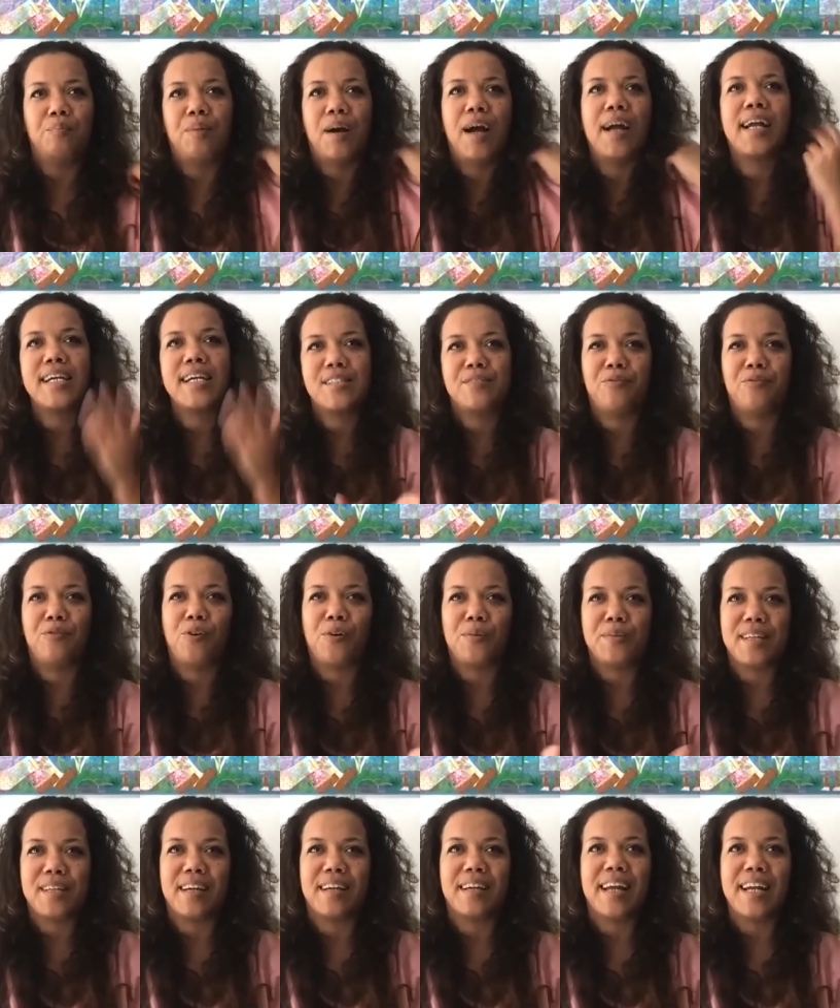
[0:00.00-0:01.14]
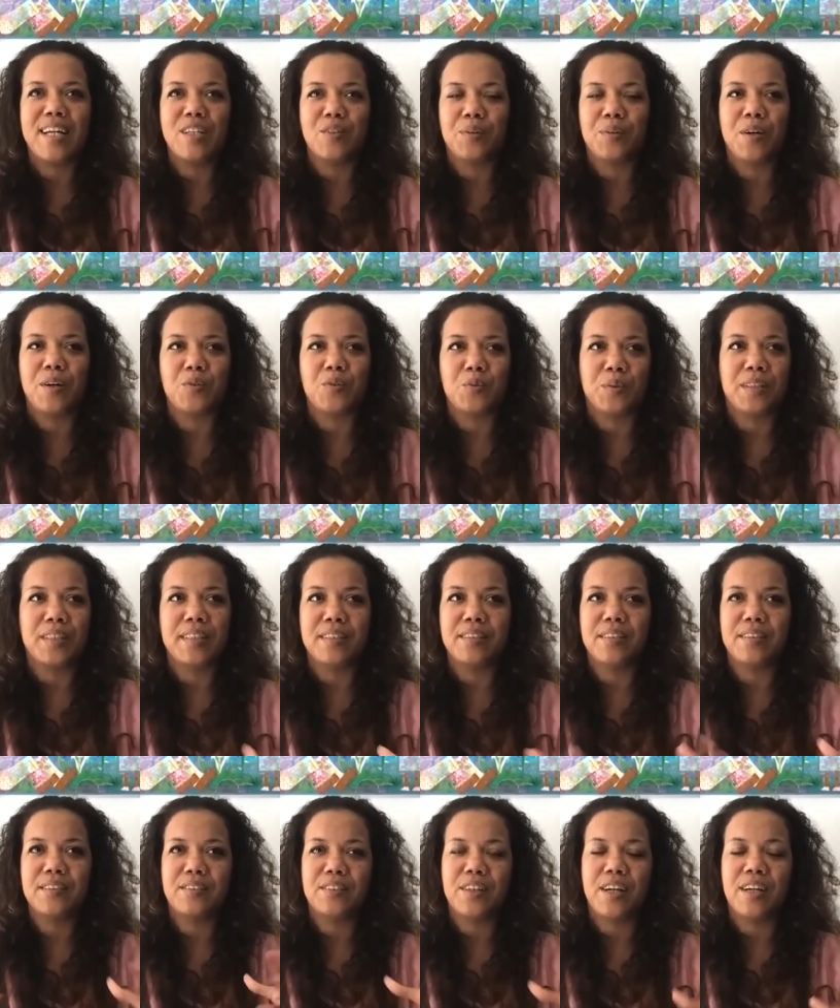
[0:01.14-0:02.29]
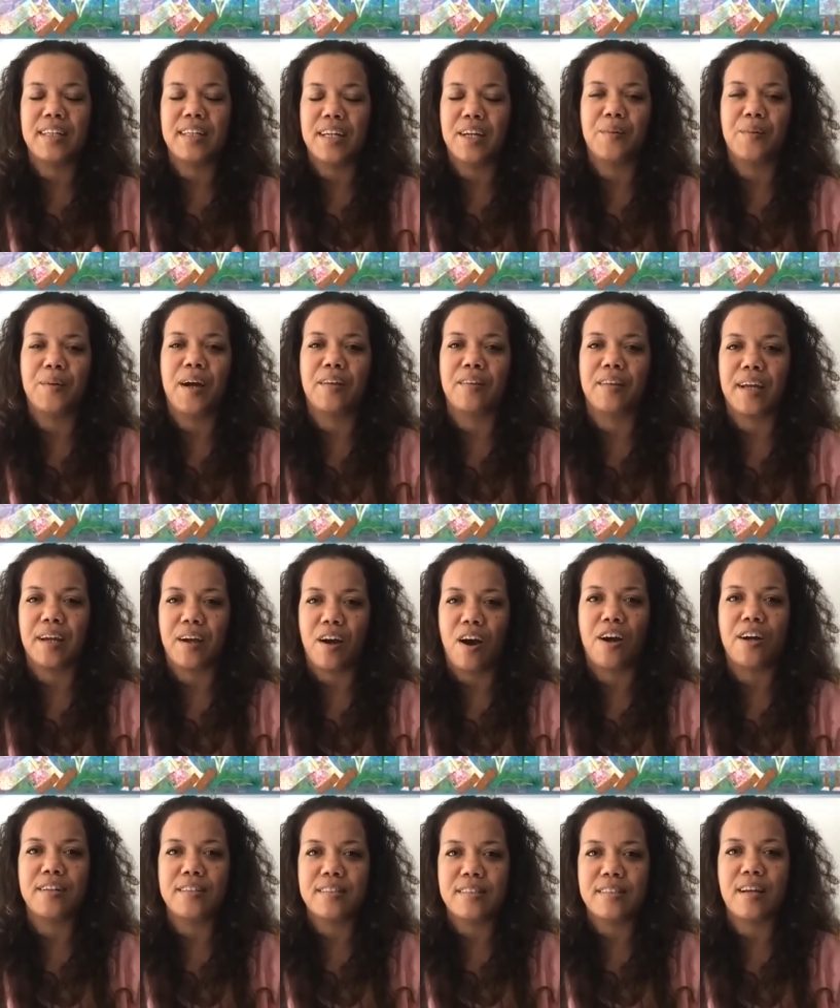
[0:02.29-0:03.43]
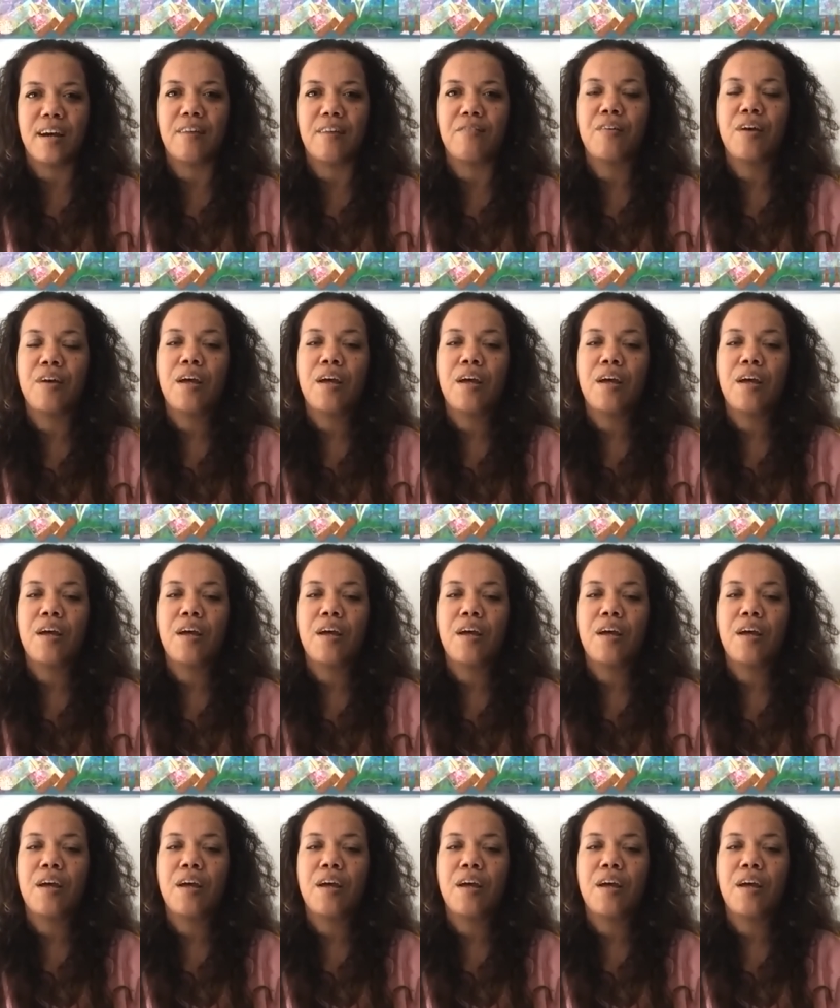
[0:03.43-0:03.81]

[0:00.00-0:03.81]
I guess 4 was like an age when I was really starting to get around like art and stuff.